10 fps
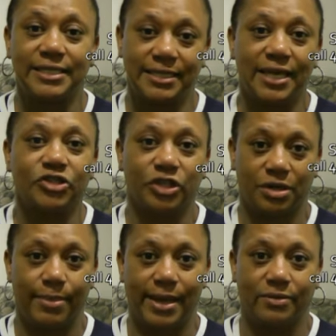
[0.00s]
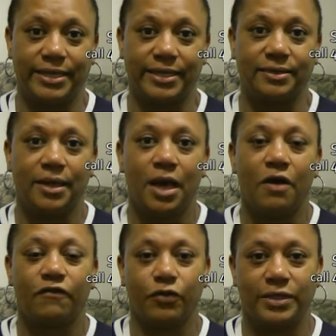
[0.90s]
discussion about it.
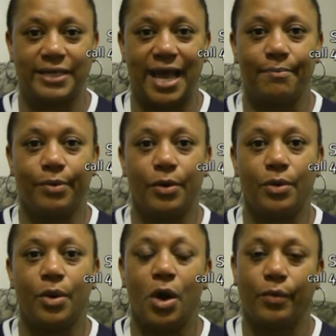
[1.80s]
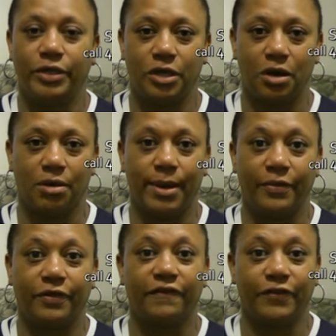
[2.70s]
For example, we talk
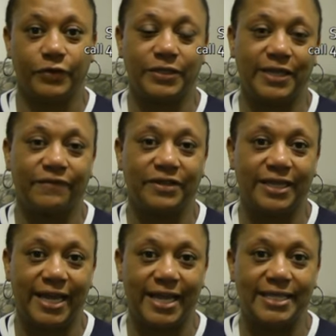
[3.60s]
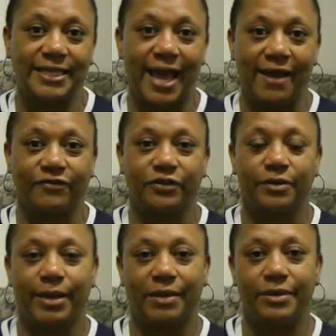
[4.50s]
about the first 7 days after
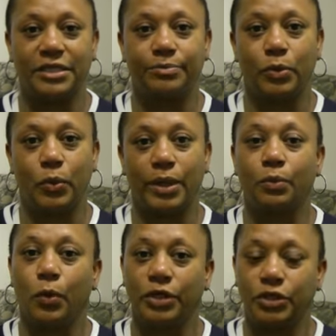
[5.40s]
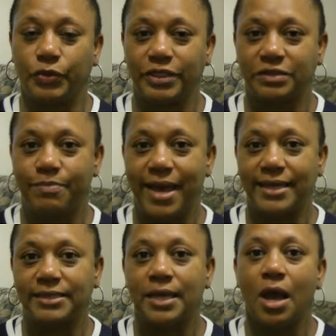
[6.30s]
the baby is born, what to
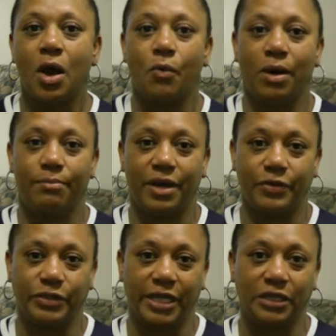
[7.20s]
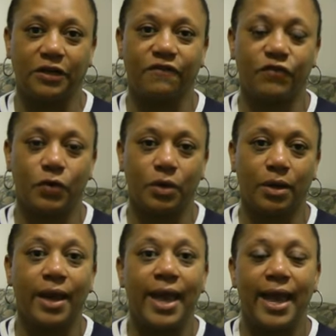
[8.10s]
expect, what mothers can look
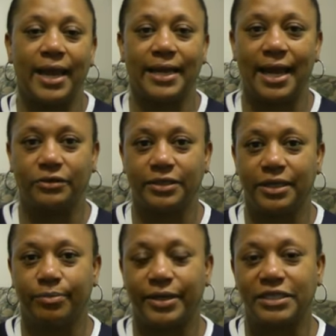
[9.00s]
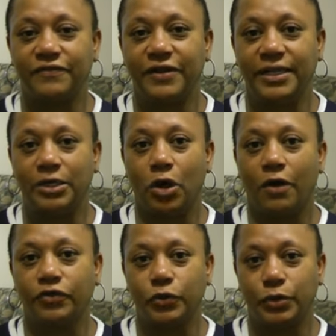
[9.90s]
for, and how to get breastfeeding
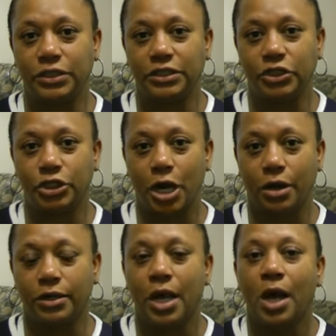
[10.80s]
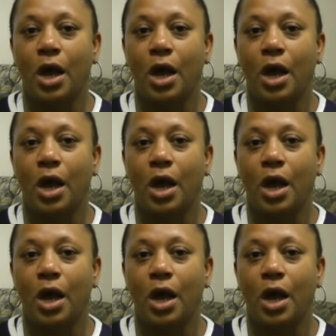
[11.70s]
off to a good start.